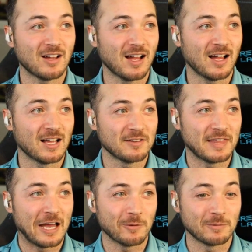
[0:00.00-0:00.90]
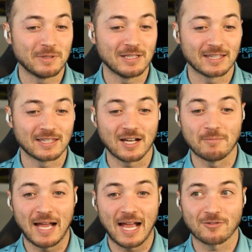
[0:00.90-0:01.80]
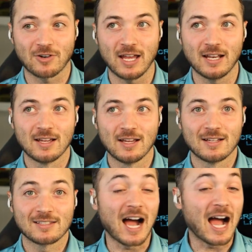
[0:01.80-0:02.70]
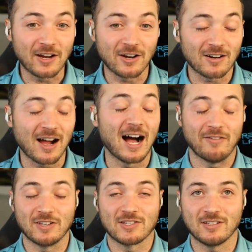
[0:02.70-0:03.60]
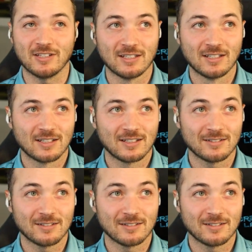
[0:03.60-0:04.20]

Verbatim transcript: Uh, that would be like the comeback, right? Tiger, obviously.